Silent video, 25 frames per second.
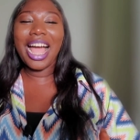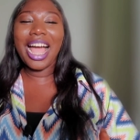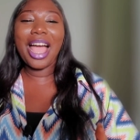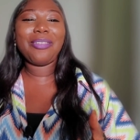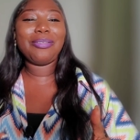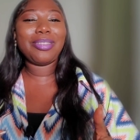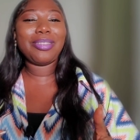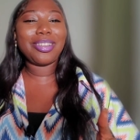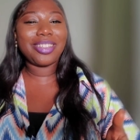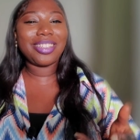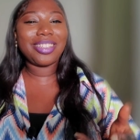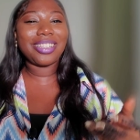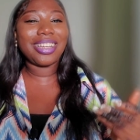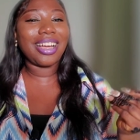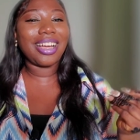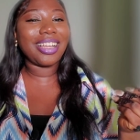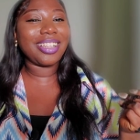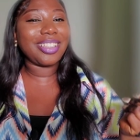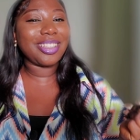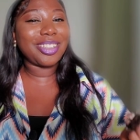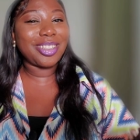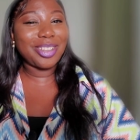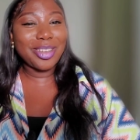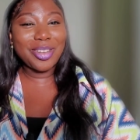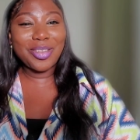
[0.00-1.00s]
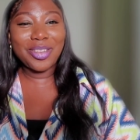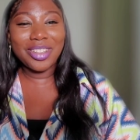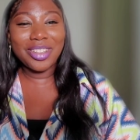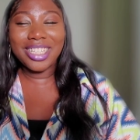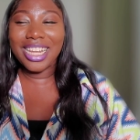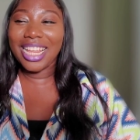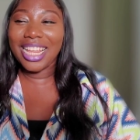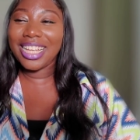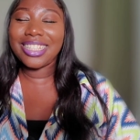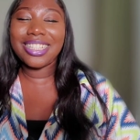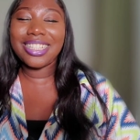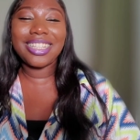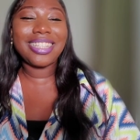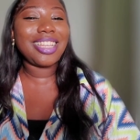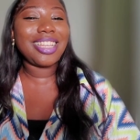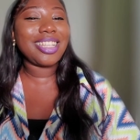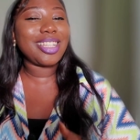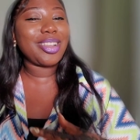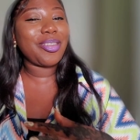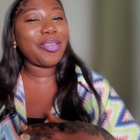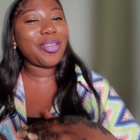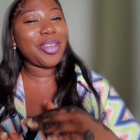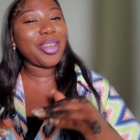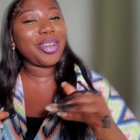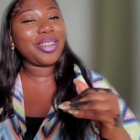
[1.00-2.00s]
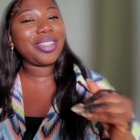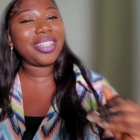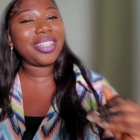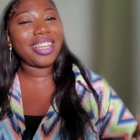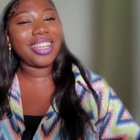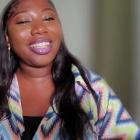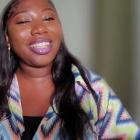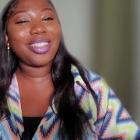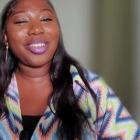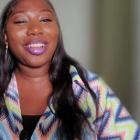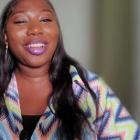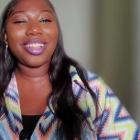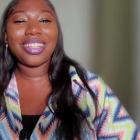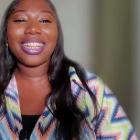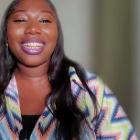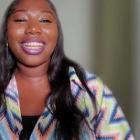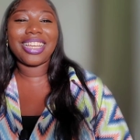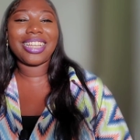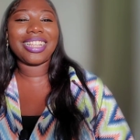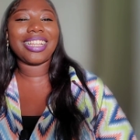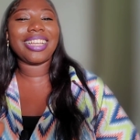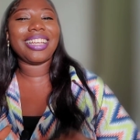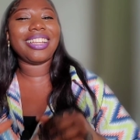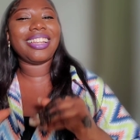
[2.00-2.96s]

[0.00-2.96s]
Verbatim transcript: i missed you guys so much like see these few days felt like